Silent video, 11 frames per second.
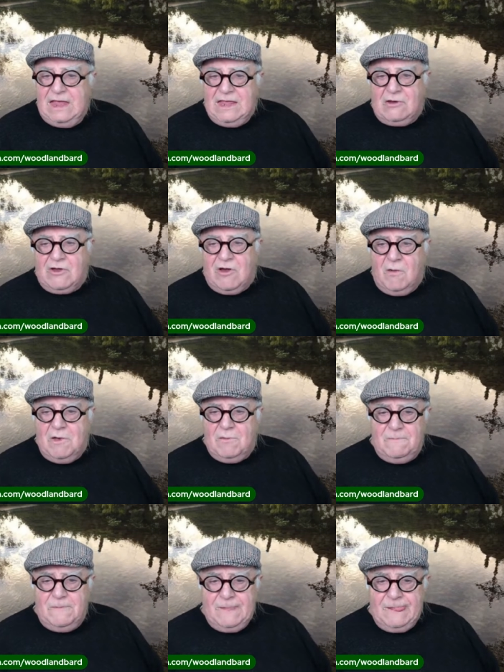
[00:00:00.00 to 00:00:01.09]
Now,
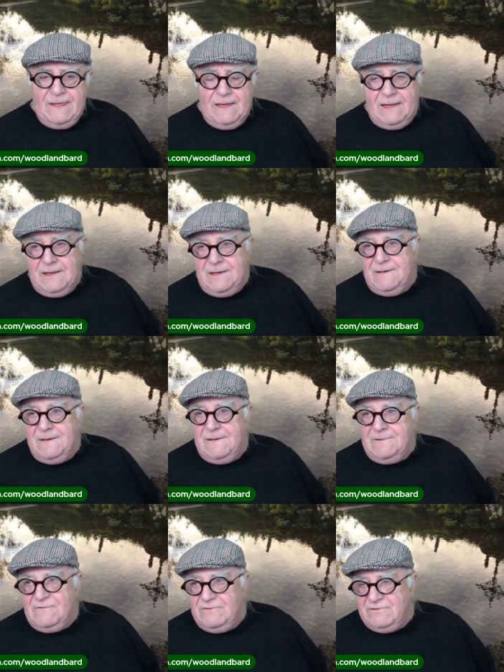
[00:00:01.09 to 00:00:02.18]
common,
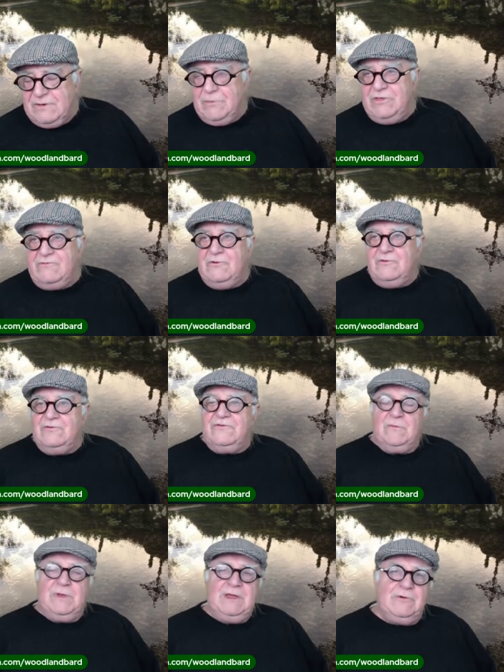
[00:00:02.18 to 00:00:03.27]
uh, some of the rules
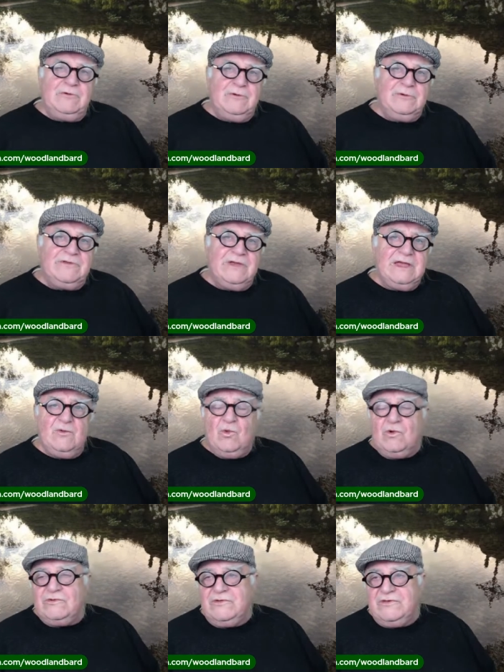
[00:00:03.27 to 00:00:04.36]
for people that were taking
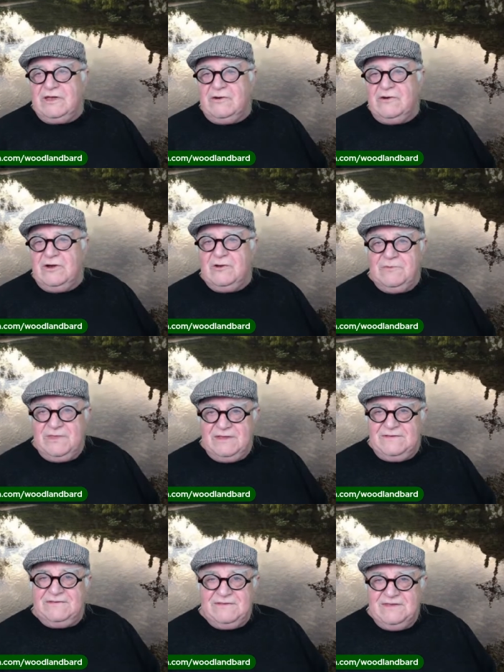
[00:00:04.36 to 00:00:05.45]
water to go home,
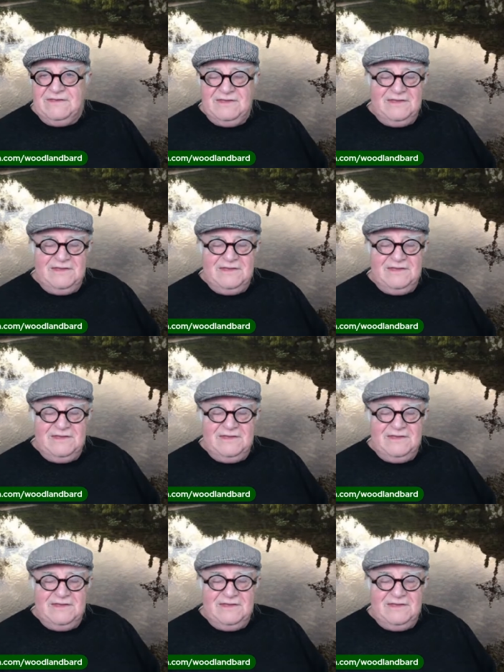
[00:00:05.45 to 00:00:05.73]
this is,